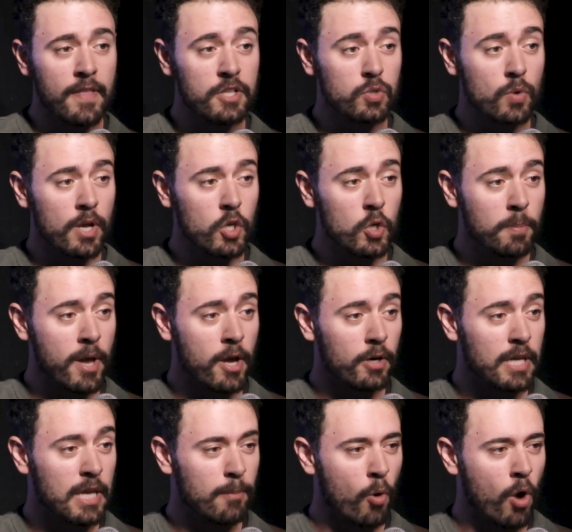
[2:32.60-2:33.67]
that's right, you better
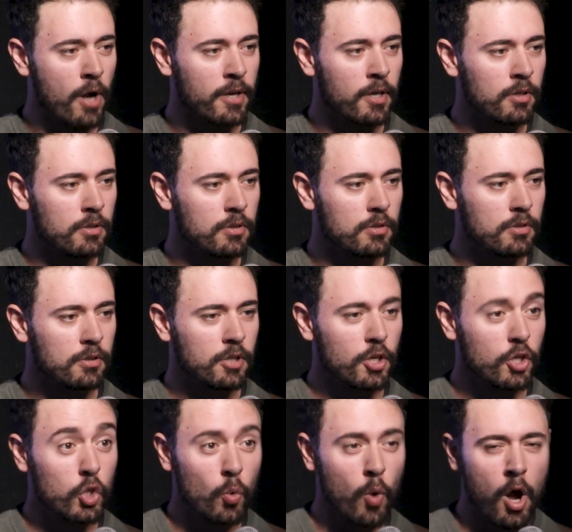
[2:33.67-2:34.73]
keep walking.
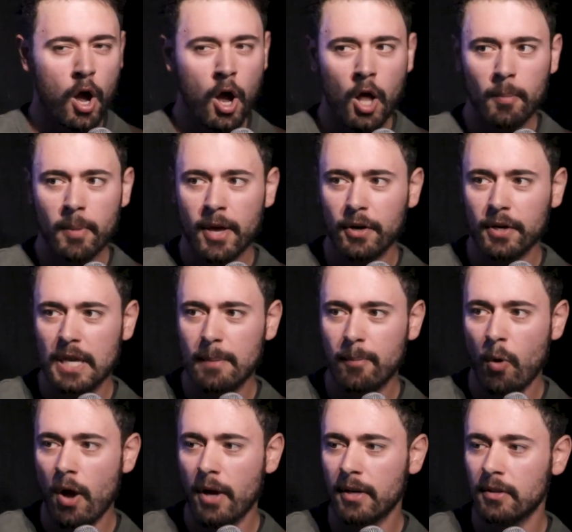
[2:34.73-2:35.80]
You all better keep
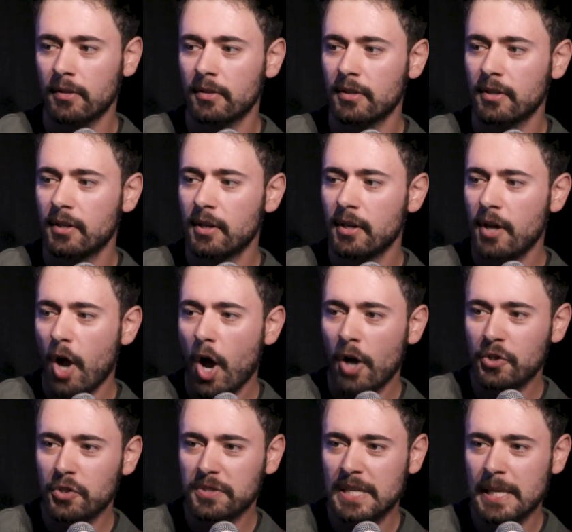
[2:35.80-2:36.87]
walking.
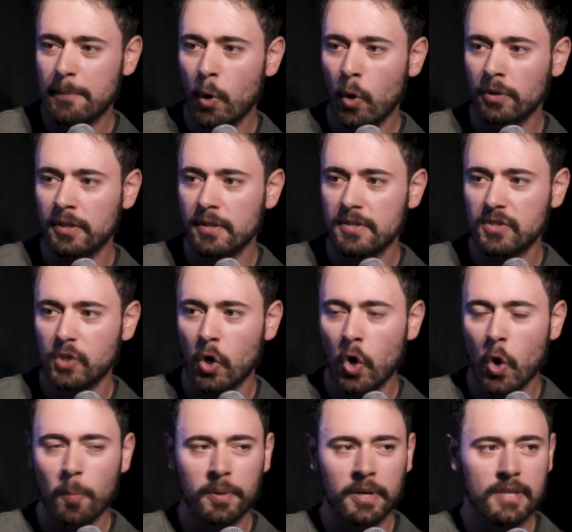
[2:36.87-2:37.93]
I'll just keep holding this door
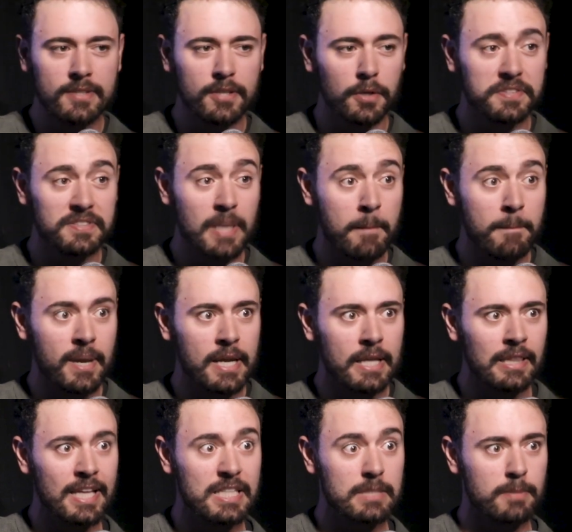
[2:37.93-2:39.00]
open until
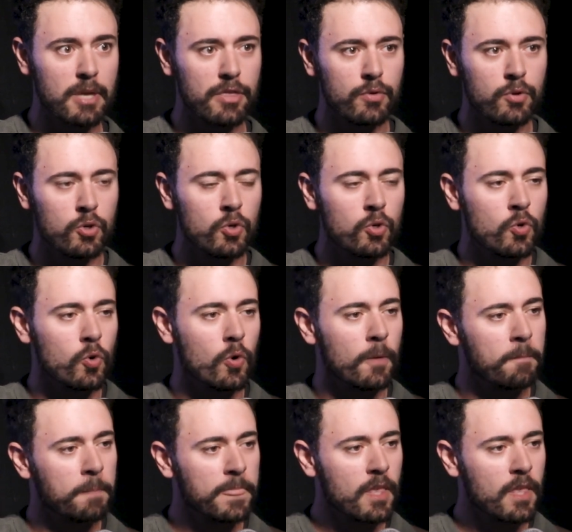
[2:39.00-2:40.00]
somebody lets me through.